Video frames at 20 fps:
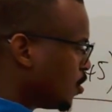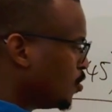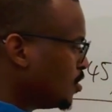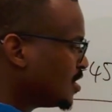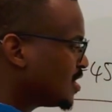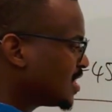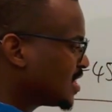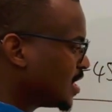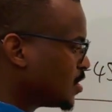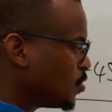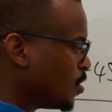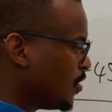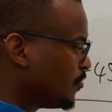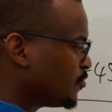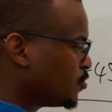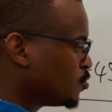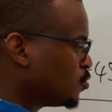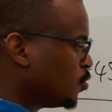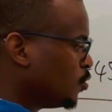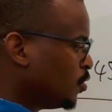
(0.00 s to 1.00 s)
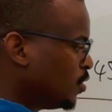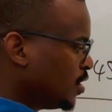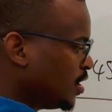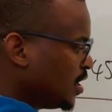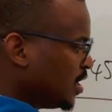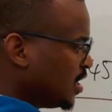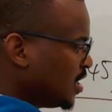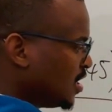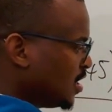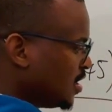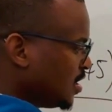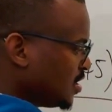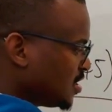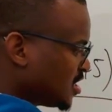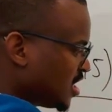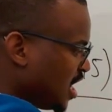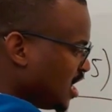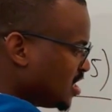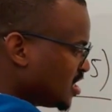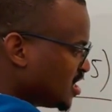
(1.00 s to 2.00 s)
only thing that you have to do,
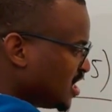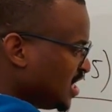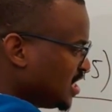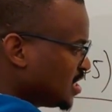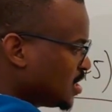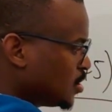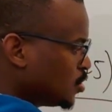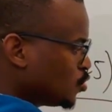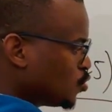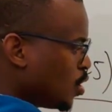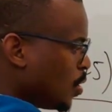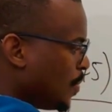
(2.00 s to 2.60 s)
change this to a